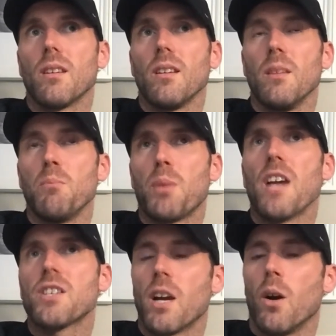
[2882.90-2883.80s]

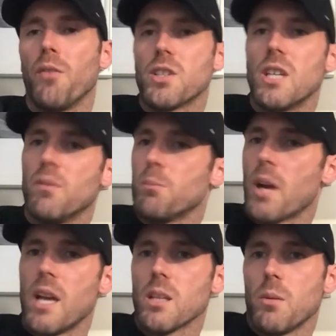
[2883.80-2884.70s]
impression I got from Stephen
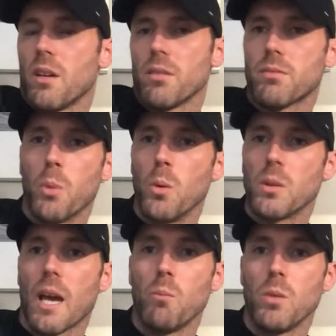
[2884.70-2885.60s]
Presley when I spoke
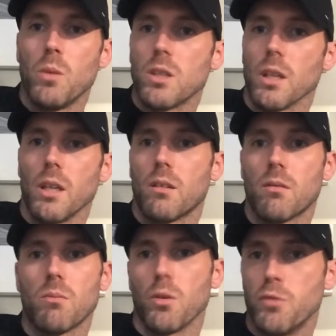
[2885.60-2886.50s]
to him was like,
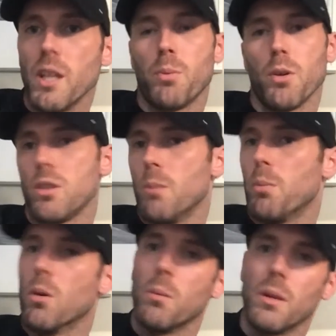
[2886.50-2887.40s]
we're really pushing the
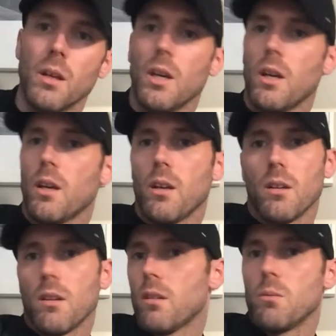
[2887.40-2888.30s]
boat. We
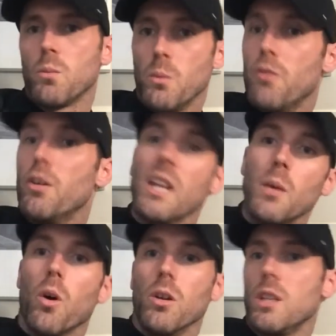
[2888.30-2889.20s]
really
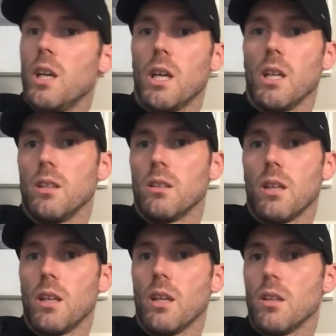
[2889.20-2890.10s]
want you,
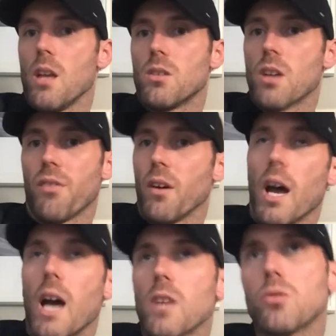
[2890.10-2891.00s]
and stuff like
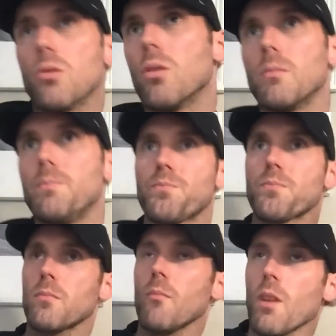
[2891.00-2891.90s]
that. So
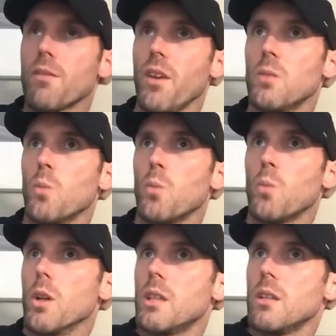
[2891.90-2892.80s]
feeling
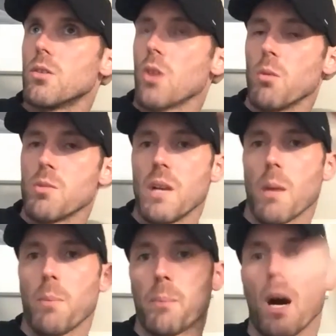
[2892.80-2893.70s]
wanted has always been a
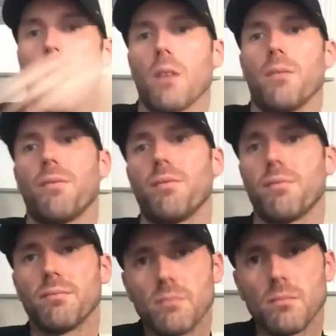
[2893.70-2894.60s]
big part of
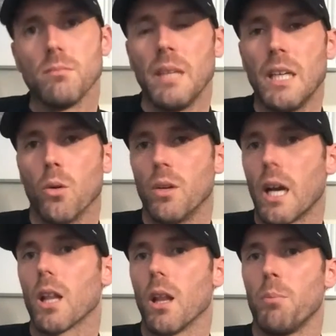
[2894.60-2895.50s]
me going to a
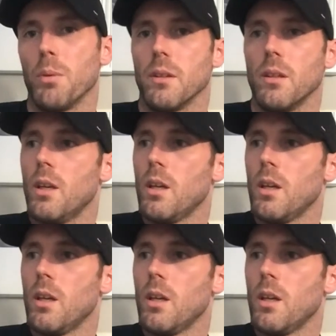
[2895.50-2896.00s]
club and